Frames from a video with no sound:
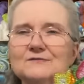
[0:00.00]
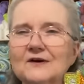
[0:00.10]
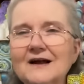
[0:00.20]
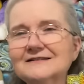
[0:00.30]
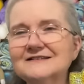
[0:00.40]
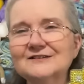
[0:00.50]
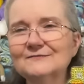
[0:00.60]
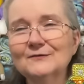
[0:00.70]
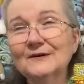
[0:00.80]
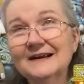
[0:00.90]
forget
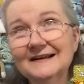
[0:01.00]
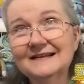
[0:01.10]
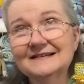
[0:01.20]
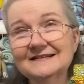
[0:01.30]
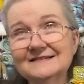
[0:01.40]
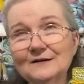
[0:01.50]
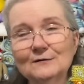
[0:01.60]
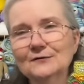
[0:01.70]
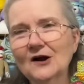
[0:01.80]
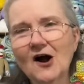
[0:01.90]
or
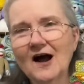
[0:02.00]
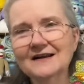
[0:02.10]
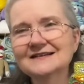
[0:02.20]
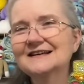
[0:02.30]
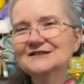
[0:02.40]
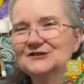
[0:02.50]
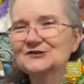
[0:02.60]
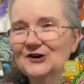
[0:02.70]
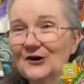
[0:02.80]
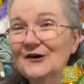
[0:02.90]
forgot to turn